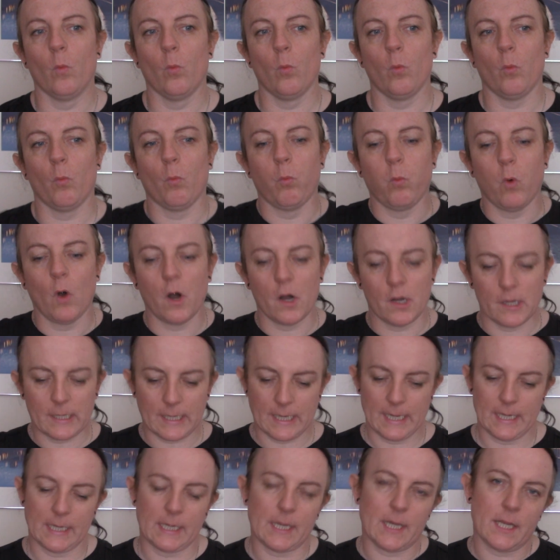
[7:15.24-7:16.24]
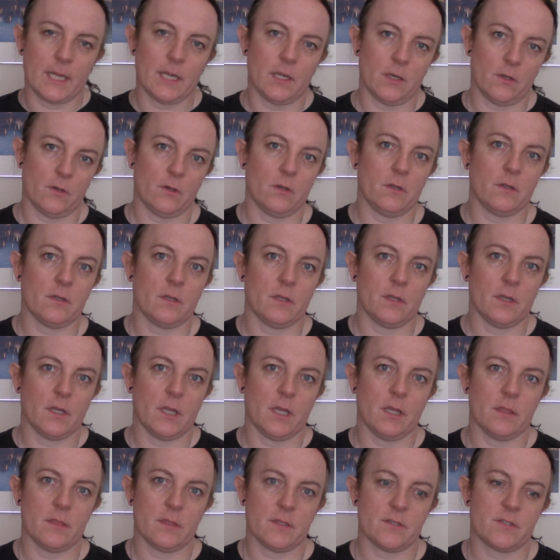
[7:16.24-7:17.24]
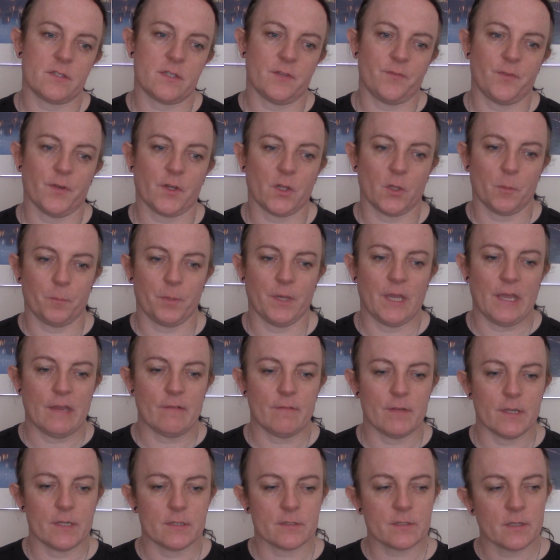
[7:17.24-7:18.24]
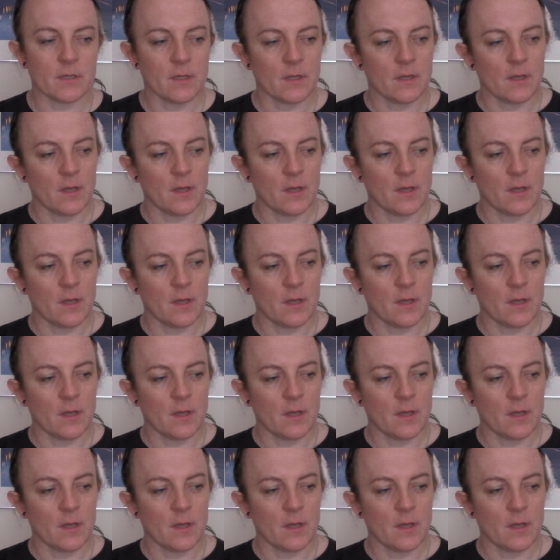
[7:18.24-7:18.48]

what can I learn in this difficult period?